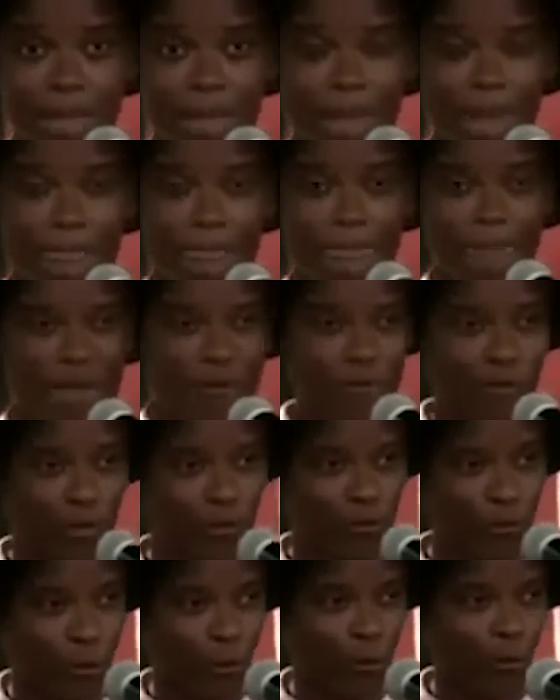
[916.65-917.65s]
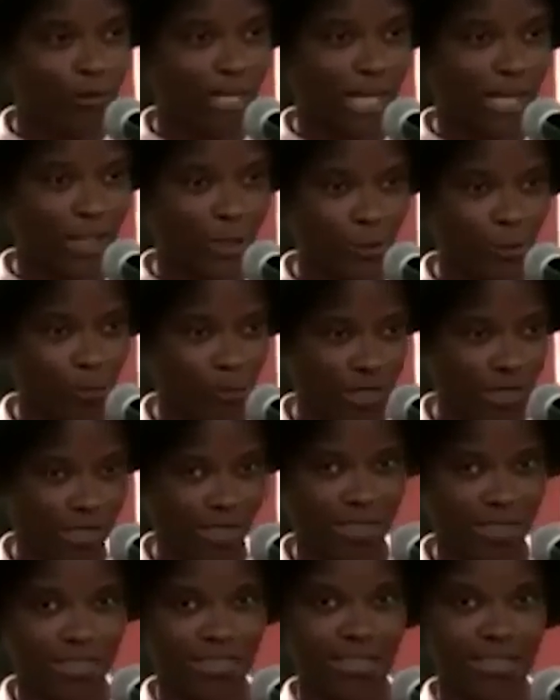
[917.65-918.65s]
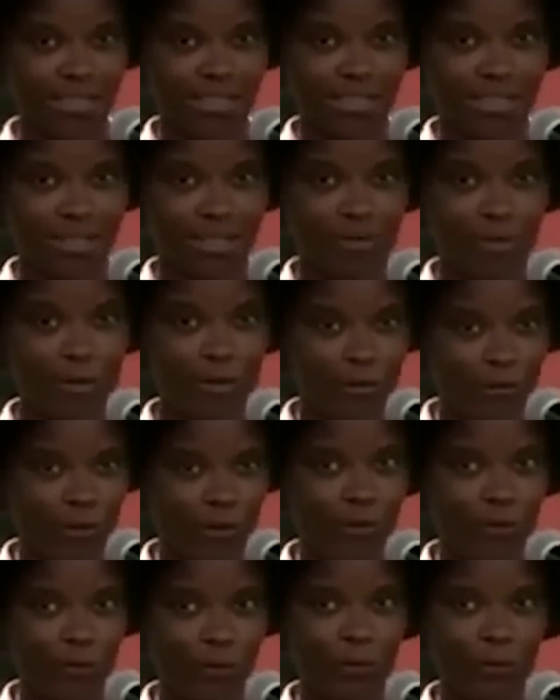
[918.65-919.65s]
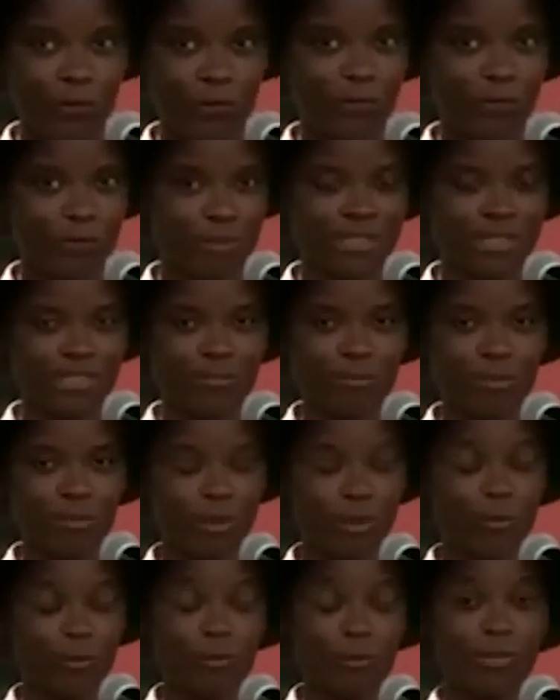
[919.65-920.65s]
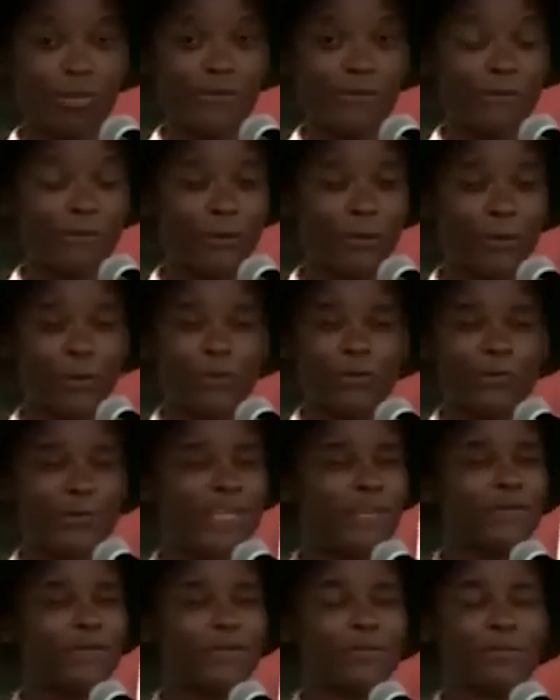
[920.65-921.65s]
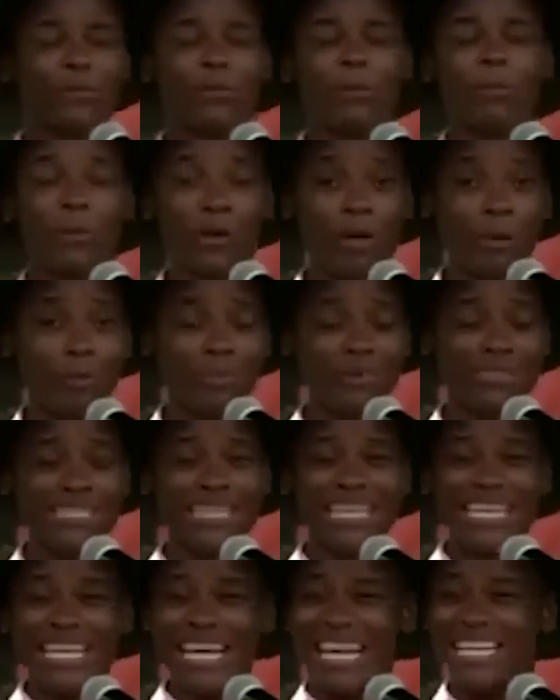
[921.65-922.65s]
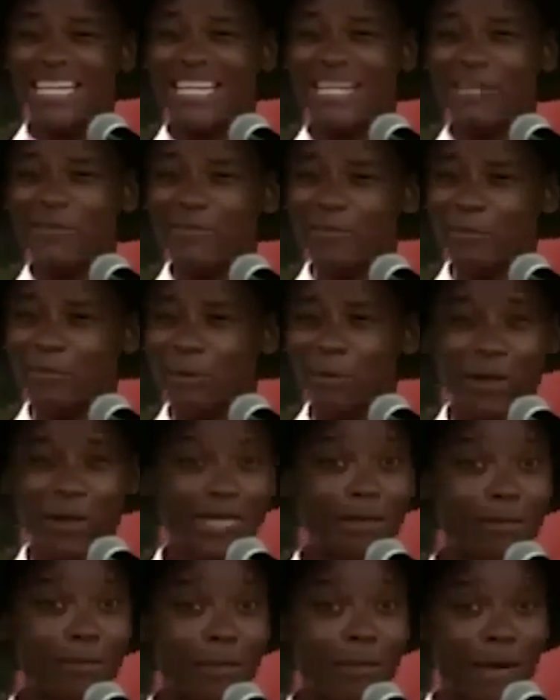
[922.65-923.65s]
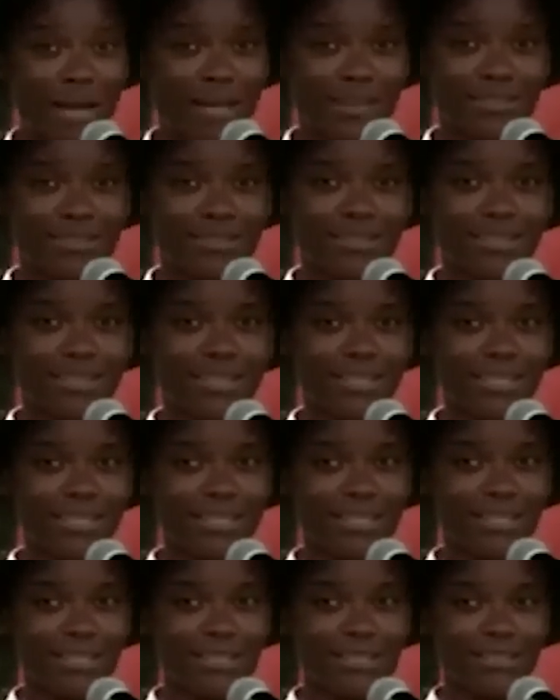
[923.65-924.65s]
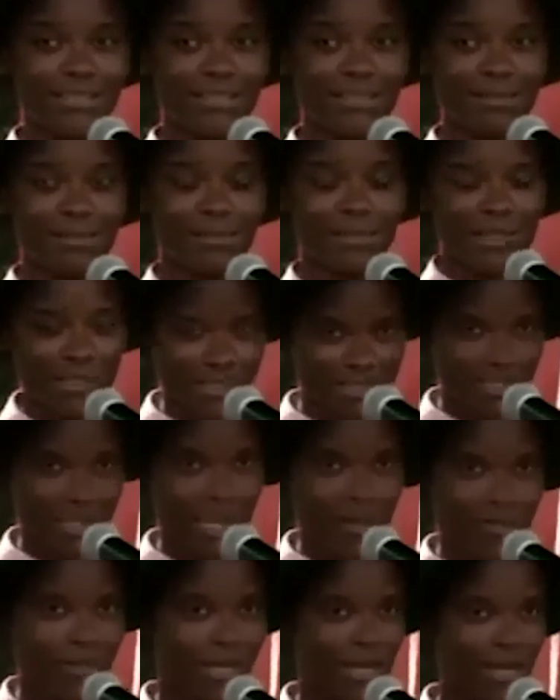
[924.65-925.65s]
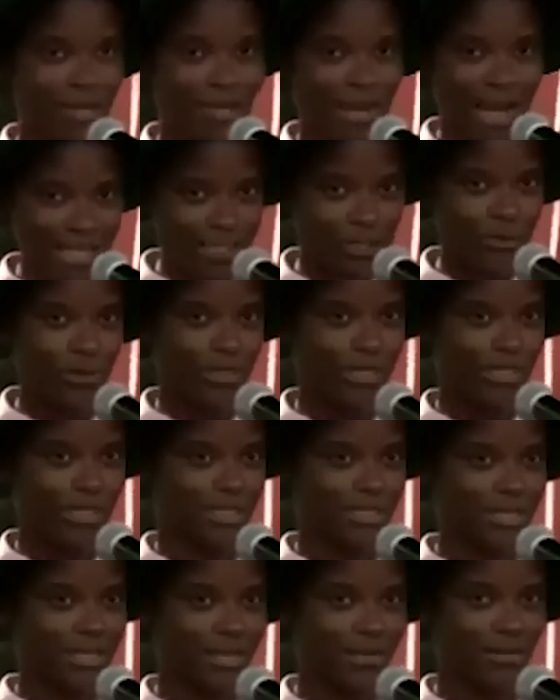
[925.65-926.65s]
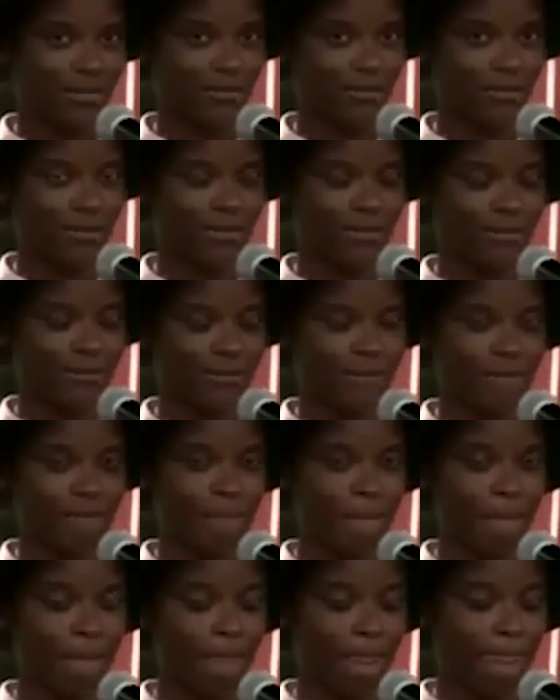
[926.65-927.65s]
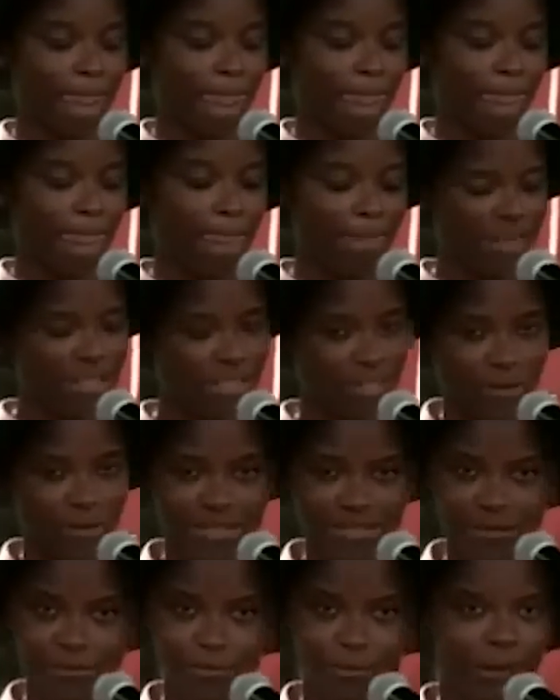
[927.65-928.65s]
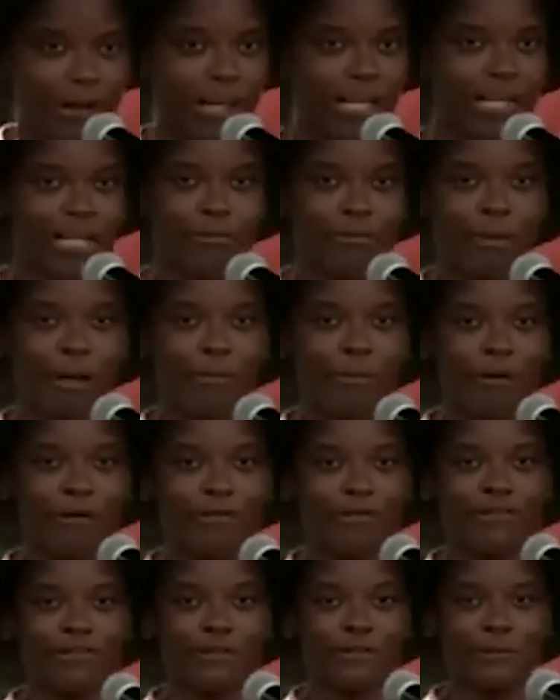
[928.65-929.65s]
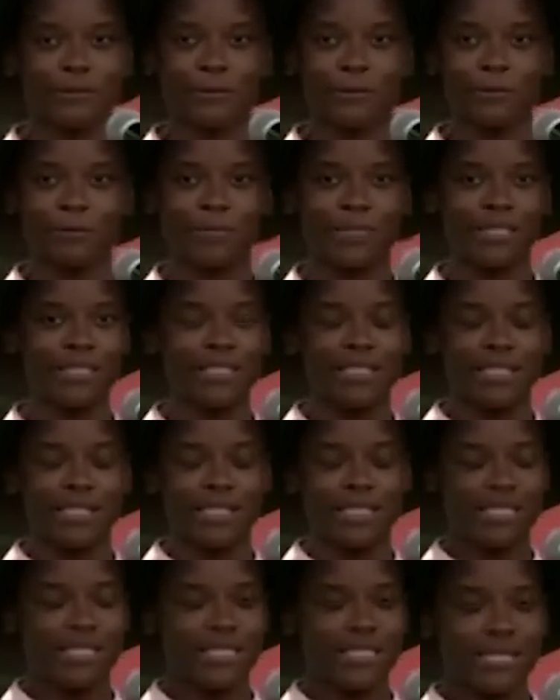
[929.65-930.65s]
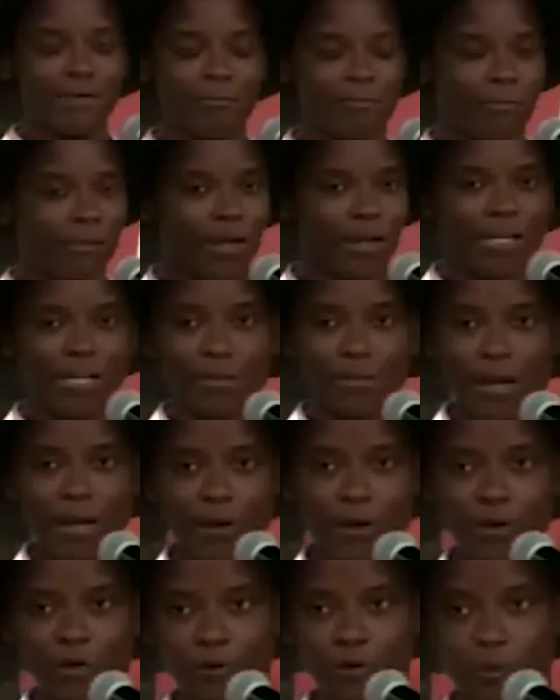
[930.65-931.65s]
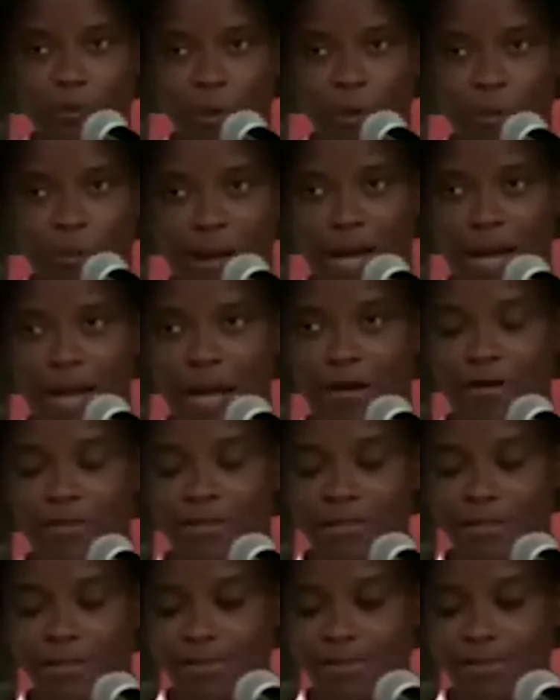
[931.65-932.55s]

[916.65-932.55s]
Every role that you pick moving forward from this point will be filled with even more purpose and even more impact, because I'm here, I dwell inside of you. So as I'm praying in my mother's room and praying in my own room in my house,